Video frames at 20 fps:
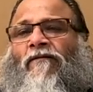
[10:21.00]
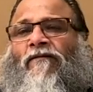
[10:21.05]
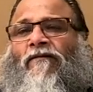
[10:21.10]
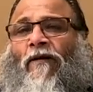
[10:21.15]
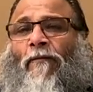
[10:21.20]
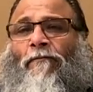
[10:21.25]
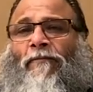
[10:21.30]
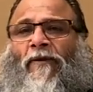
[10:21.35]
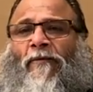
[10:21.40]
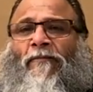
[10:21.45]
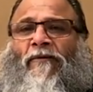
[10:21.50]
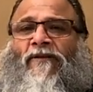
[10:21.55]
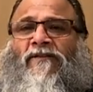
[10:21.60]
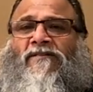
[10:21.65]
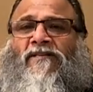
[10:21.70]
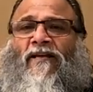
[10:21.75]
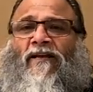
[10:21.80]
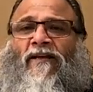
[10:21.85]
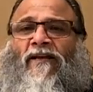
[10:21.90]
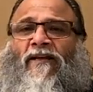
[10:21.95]
Some people
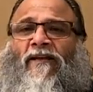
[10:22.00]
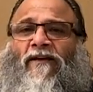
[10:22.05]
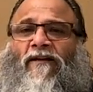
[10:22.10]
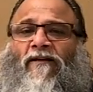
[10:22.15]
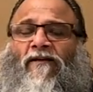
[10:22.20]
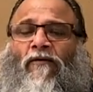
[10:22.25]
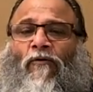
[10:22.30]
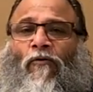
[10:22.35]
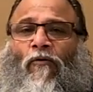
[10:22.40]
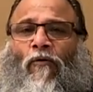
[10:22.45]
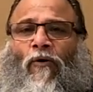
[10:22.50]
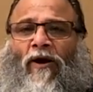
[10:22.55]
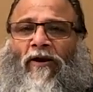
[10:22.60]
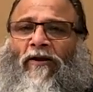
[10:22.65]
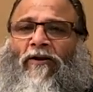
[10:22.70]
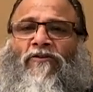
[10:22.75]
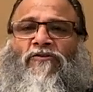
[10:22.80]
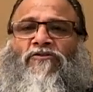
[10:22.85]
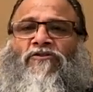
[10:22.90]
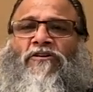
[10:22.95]
say, oh, I
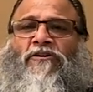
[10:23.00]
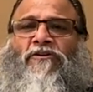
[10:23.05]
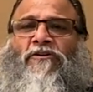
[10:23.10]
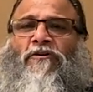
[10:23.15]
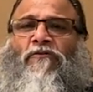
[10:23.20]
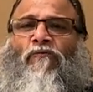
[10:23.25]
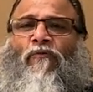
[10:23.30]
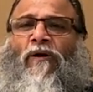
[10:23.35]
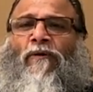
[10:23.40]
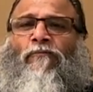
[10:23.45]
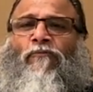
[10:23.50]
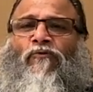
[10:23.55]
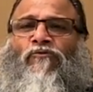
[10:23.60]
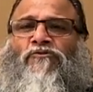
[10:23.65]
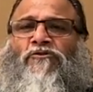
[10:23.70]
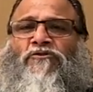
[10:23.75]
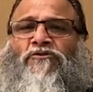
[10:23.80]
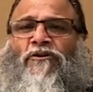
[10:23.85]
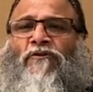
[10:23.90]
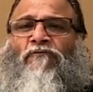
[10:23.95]
can sit in one
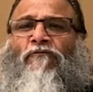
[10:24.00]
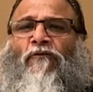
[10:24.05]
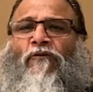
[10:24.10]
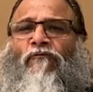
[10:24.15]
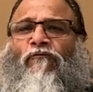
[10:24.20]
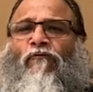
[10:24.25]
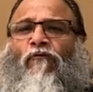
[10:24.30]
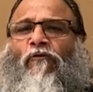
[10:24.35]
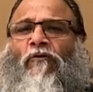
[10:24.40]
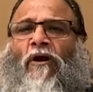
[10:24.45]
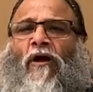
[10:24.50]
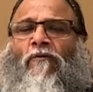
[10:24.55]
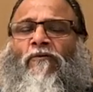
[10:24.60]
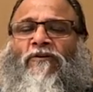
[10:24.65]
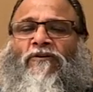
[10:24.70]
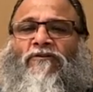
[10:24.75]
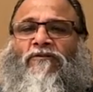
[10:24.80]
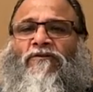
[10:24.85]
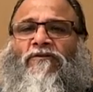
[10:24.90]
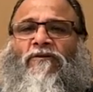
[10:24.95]
position for four
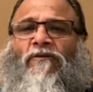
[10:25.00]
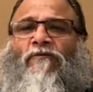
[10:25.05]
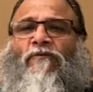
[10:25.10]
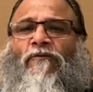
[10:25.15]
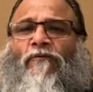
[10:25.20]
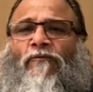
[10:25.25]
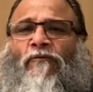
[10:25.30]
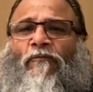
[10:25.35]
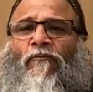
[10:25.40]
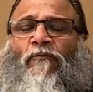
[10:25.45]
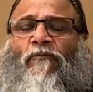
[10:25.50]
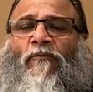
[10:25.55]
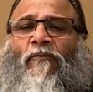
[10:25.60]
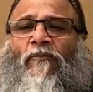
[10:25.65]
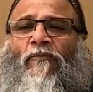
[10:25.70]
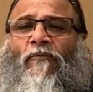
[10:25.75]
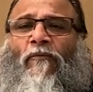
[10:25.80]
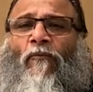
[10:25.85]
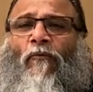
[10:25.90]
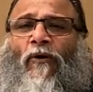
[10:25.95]
hours.
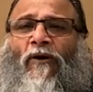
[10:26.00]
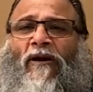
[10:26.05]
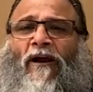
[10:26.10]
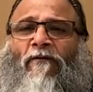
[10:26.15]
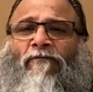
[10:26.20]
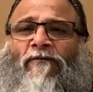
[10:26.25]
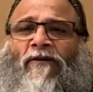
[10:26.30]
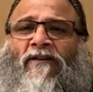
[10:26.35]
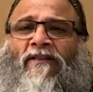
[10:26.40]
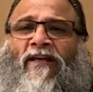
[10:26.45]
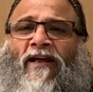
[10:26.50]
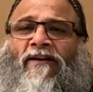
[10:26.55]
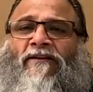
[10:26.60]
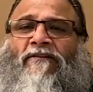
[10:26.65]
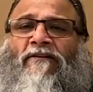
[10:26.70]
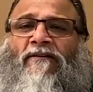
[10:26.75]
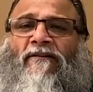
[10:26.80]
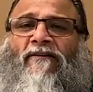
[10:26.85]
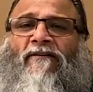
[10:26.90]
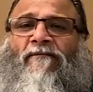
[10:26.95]
What after that?
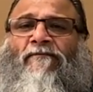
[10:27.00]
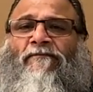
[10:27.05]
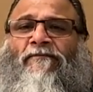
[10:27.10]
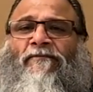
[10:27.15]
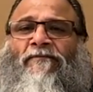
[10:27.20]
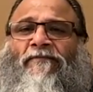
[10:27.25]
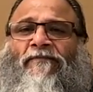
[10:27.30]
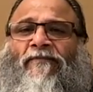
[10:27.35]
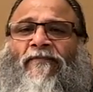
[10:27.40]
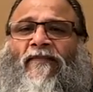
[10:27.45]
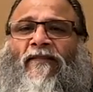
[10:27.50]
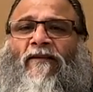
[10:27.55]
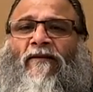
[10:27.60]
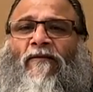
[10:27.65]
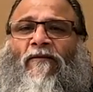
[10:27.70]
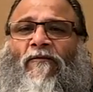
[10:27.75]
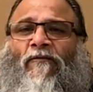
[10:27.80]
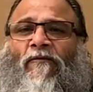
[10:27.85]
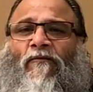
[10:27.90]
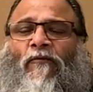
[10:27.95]

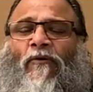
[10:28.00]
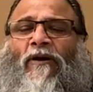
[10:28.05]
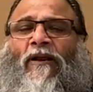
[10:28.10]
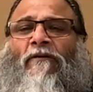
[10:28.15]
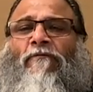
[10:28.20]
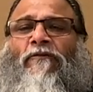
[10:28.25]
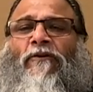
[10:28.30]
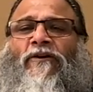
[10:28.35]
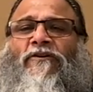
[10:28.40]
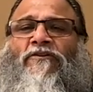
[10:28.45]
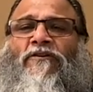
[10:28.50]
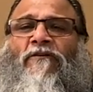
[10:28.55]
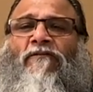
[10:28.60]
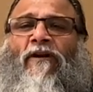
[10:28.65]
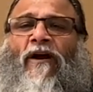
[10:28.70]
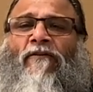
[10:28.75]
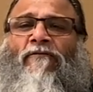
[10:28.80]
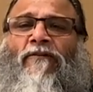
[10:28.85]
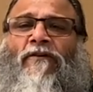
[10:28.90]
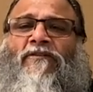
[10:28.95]
What have you achieved
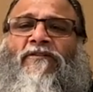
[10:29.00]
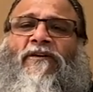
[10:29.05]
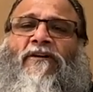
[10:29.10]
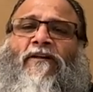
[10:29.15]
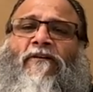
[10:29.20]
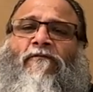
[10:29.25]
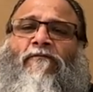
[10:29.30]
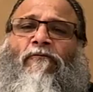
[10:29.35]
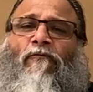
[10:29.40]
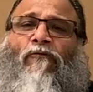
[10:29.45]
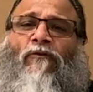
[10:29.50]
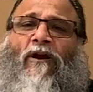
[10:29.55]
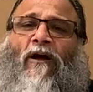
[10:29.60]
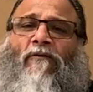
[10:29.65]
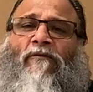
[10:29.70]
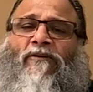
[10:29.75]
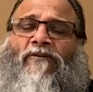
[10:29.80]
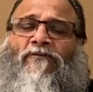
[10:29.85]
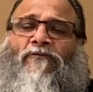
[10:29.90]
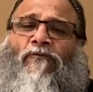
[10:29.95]
after sitting four
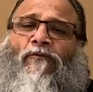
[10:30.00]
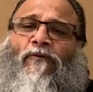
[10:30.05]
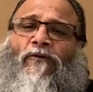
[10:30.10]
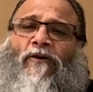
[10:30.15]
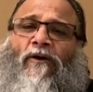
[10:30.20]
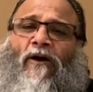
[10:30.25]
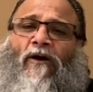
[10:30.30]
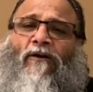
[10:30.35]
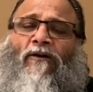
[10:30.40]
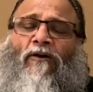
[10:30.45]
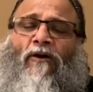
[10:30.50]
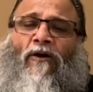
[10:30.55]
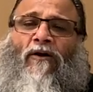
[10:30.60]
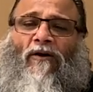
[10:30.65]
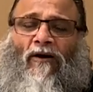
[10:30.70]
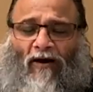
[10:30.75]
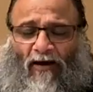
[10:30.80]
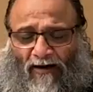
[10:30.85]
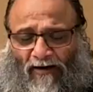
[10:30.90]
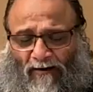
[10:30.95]
hours
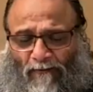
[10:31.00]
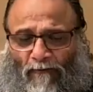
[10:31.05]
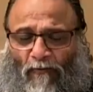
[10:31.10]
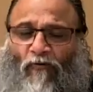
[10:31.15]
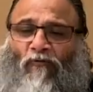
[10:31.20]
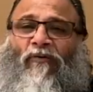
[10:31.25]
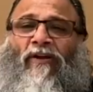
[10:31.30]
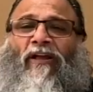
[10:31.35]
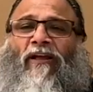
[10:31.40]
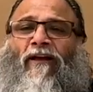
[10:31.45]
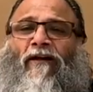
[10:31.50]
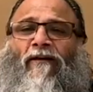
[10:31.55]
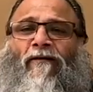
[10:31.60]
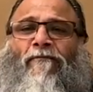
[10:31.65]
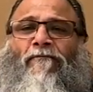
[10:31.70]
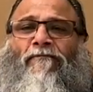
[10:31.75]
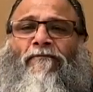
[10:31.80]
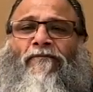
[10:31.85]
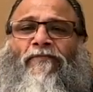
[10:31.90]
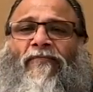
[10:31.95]
unmoving?
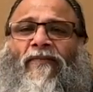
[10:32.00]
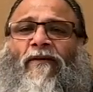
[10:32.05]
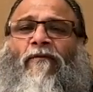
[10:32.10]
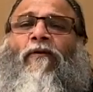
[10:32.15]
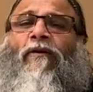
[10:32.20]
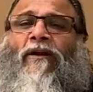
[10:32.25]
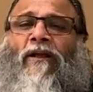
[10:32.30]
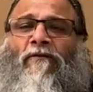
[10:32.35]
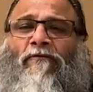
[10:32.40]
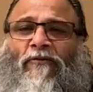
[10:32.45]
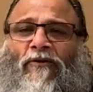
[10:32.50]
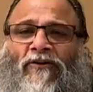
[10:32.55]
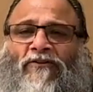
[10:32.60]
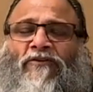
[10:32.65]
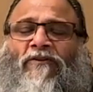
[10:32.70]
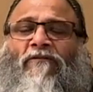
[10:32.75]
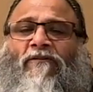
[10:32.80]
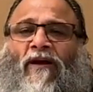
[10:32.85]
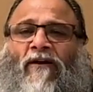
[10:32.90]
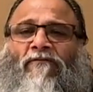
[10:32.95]
What have you
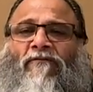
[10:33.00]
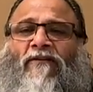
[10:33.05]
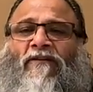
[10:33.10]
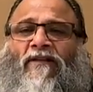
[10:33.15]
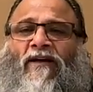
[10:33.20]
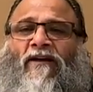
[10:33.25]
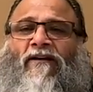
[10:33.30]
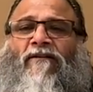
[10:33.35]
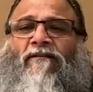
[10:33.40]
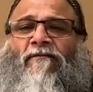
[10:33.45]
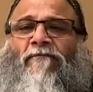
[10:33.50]
achieved after that?